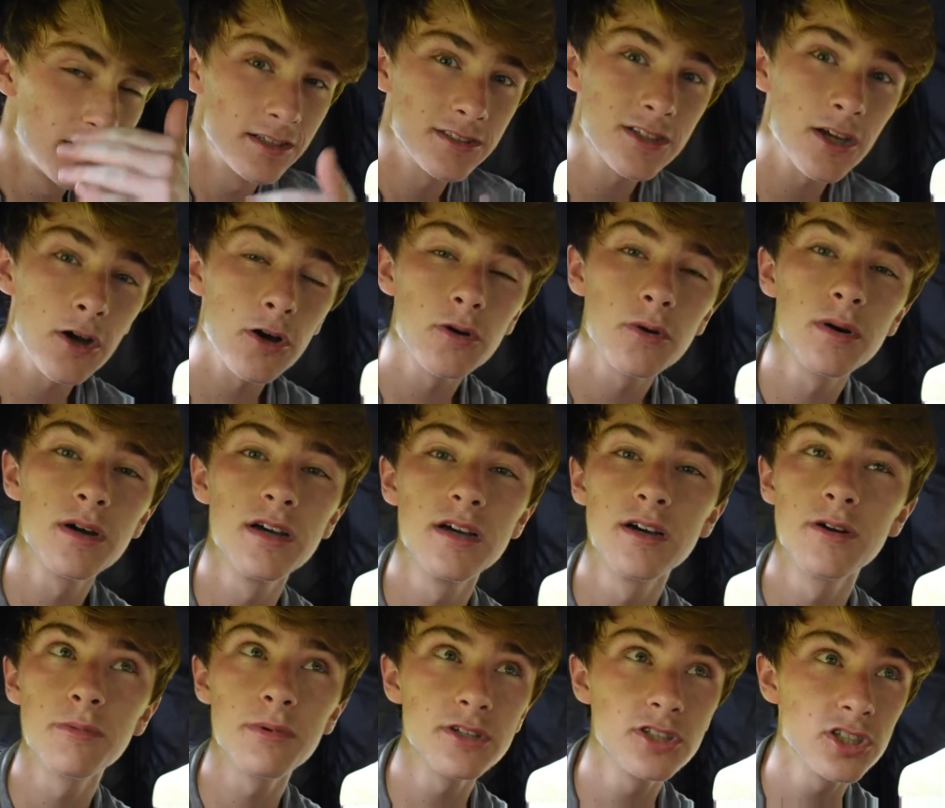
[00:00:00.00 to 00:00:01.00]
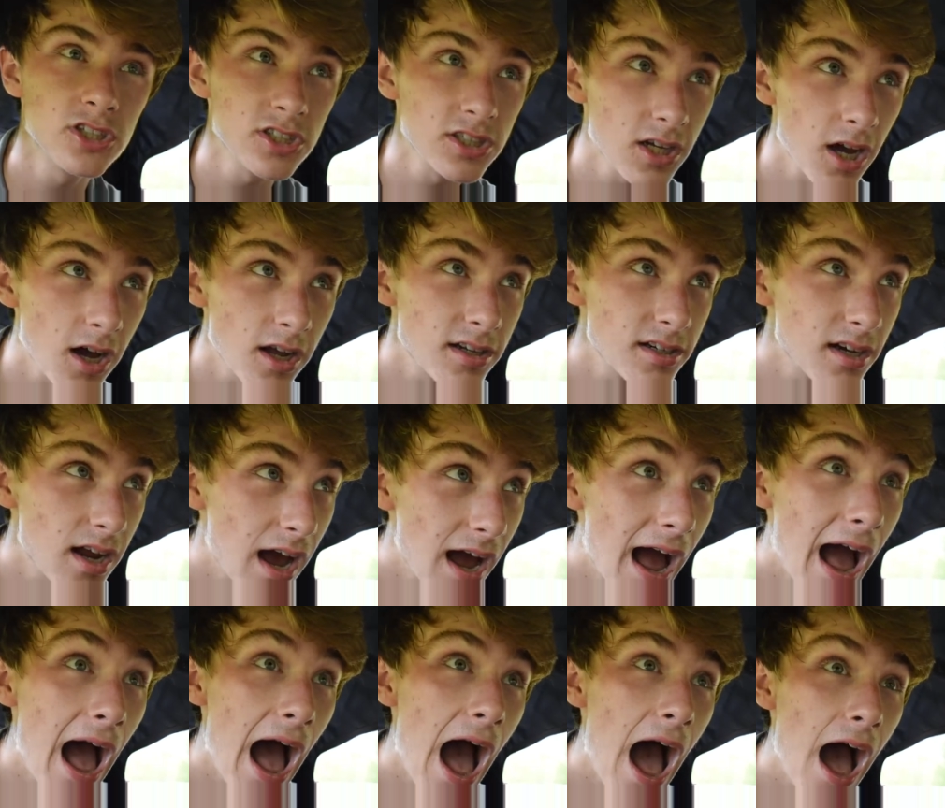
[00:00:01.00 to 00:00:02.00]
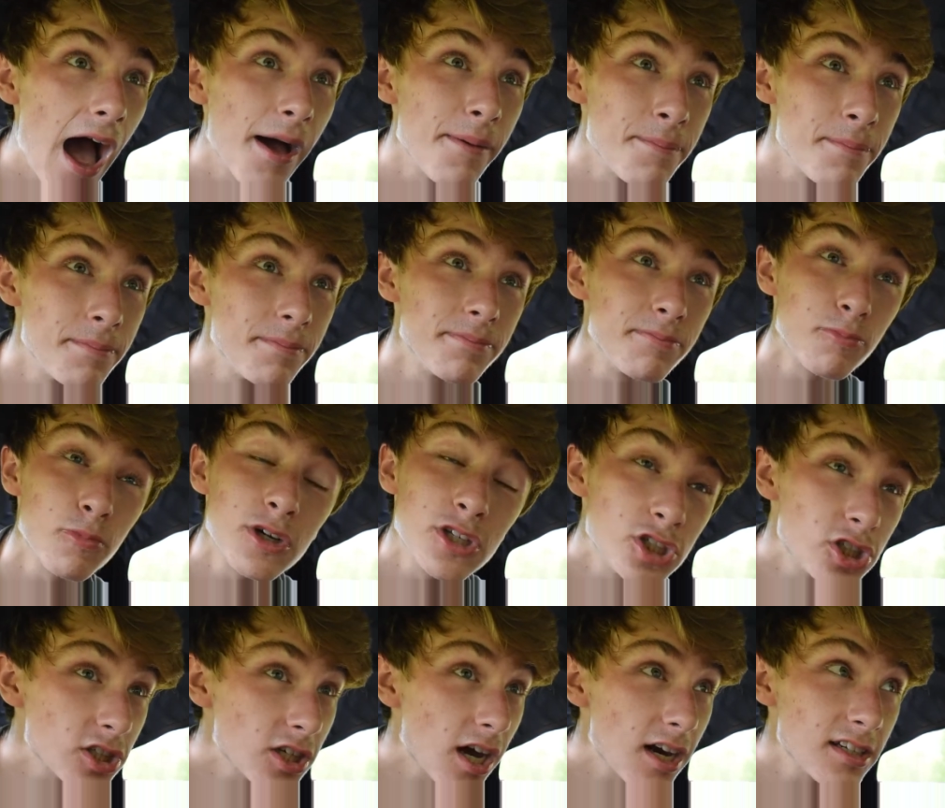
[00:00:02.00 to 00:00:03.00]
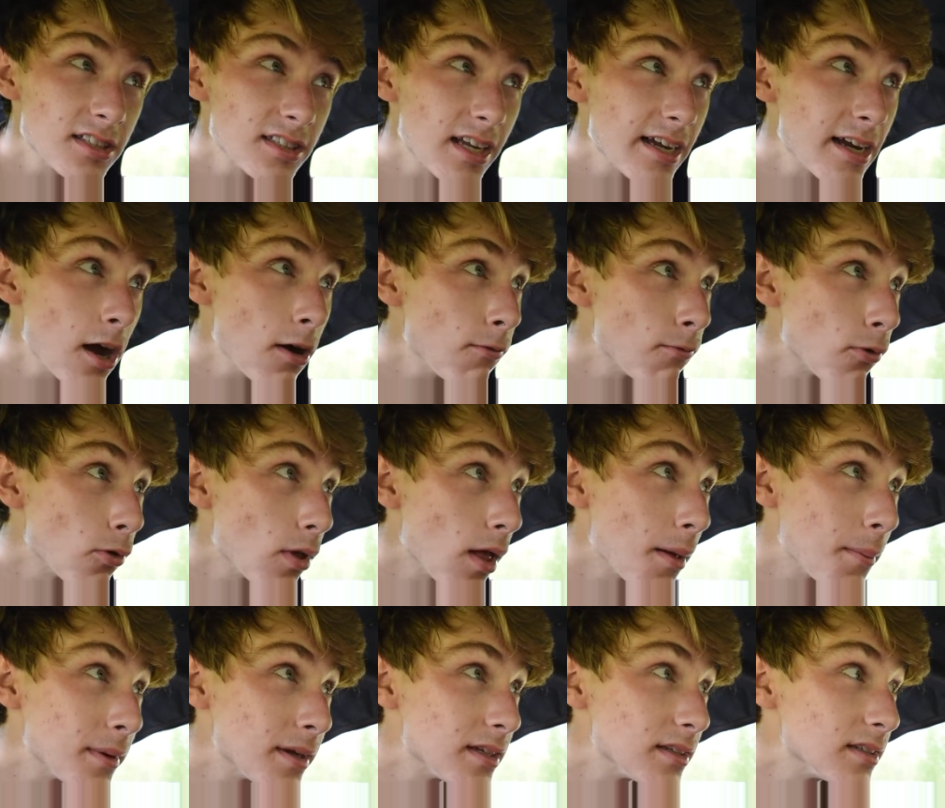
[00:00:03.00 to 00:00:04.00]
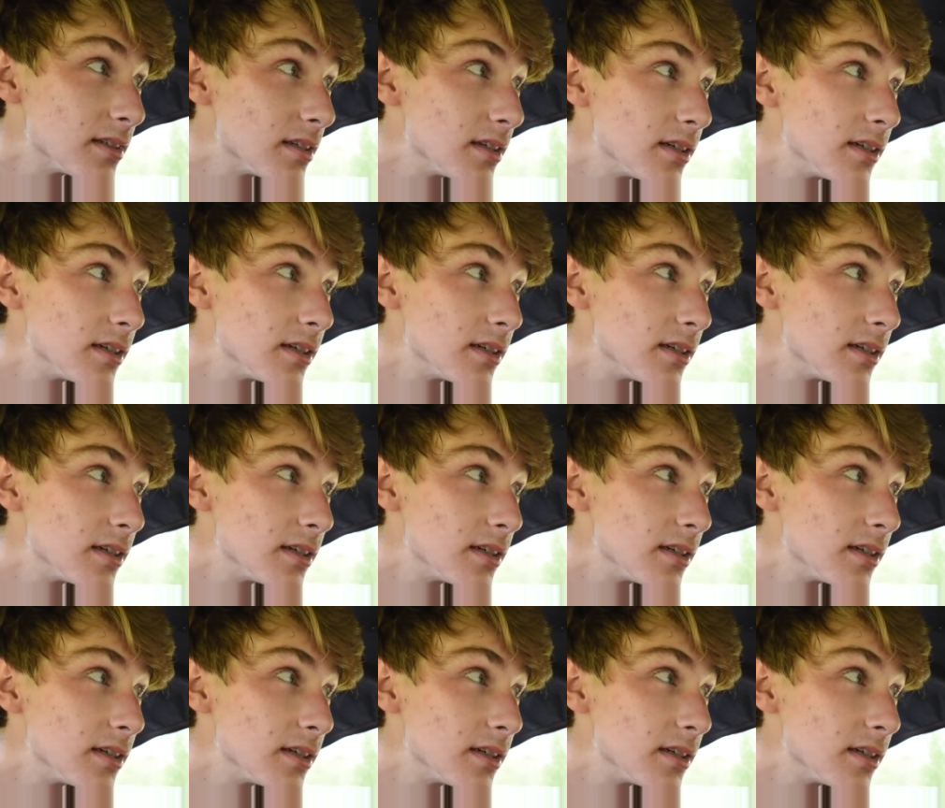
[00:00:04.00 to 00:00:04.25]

So we just got to stay hopeful. I mean,